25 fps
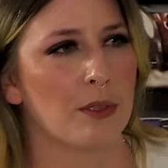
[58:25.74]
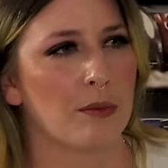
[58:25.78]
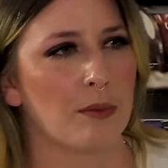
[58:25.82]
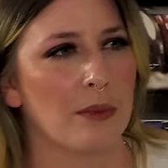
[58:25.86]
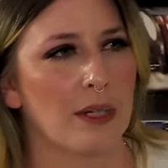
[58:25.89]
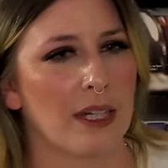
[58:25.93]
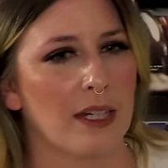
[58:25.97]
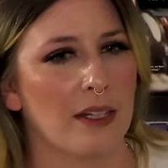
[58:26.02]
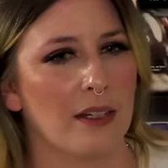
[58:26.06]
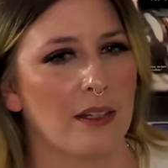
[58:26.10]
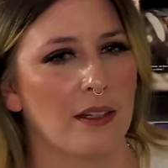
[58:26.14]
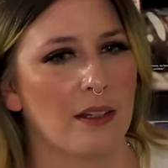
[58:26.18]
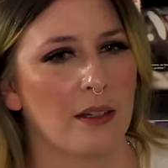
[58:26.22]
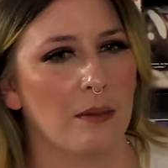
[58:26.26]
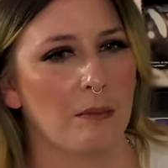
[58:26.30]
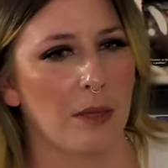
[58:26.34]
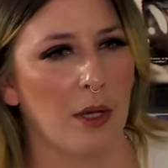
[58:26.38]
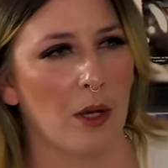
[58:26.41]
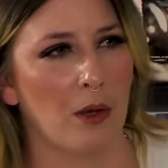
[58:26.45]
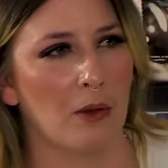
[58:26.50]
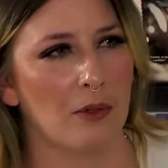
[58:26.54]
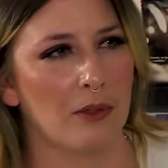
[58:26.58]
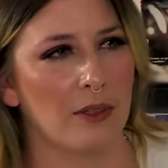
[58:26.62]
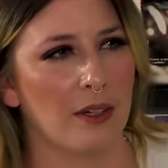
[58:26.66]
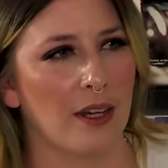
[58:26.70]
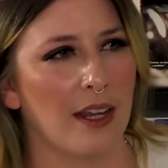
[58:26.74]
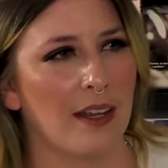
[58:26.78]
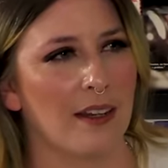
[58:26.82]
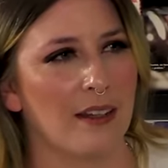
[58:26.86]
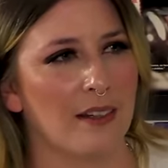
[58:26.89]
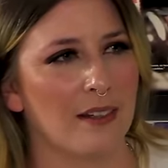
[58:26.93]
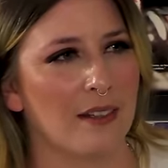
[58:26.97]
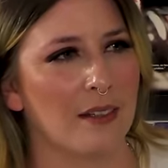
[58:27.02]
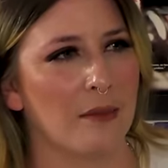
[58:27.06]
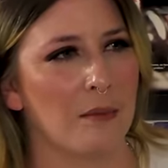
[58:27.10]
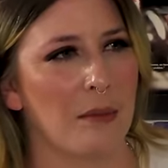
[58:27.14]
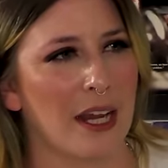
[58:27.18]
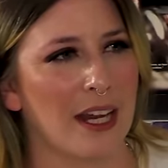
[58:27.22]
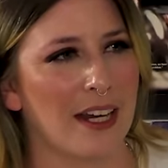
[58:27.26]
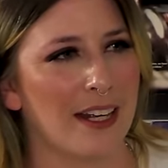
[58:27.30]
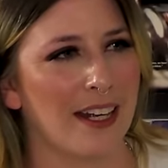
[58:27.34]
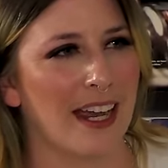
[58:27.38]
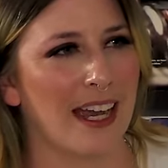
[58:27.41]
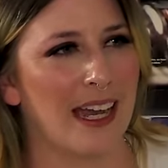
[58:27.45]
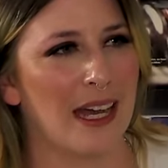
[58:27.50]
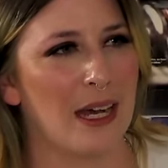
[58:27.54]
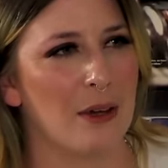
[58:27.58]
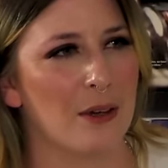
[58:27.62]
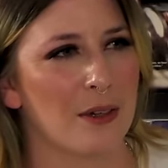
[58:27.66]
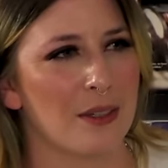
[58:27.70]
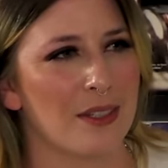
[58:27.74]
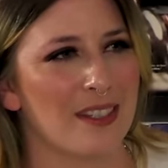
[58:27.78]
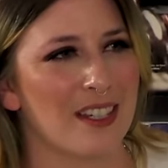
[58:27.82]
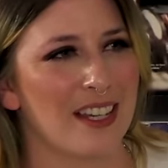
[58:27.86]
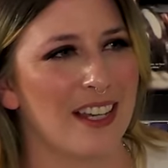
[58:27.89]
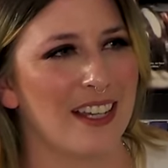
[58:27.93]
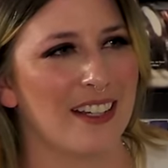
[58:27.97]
between the boat and the main house.